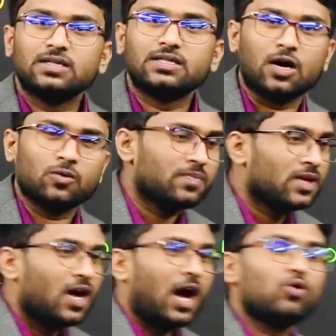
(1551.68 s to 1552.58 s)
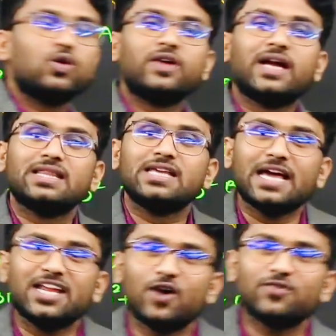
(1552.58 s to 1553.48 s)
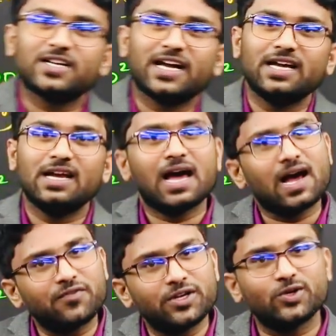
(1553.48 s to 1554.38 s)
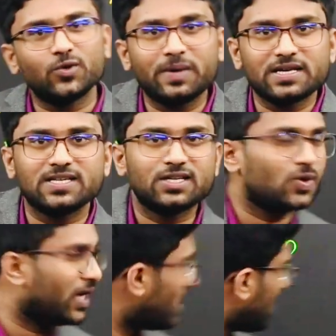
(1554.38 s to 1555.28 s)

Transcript: Now, how do we get the area of triangle? Half into base into height.